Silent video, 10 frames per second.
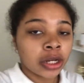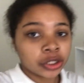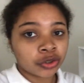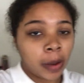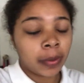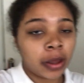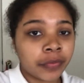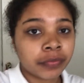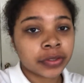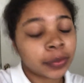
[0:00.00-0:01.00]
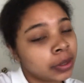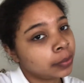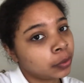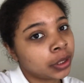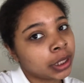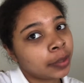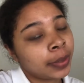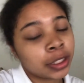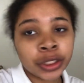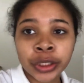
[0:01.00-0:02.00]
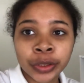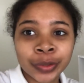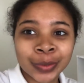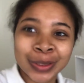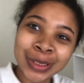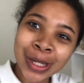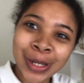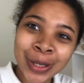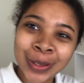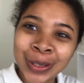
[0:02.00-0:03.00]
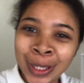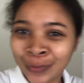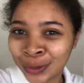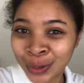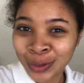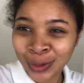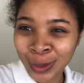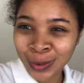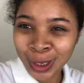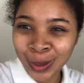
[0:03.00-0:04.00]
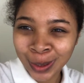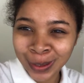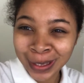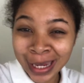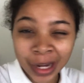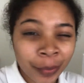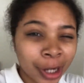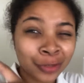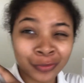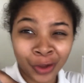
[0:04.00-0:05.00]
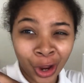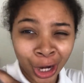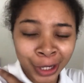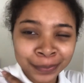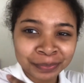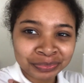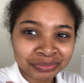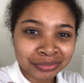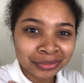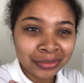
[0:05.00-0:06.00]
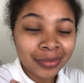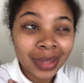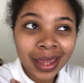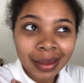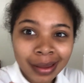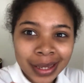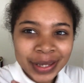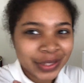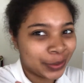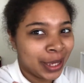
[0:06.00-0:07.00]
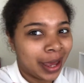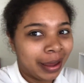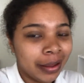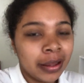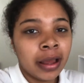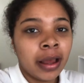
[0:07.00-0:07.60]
drop off some paperwork by 2. So I have to do this really, really quickly, and I parked far. So yeah.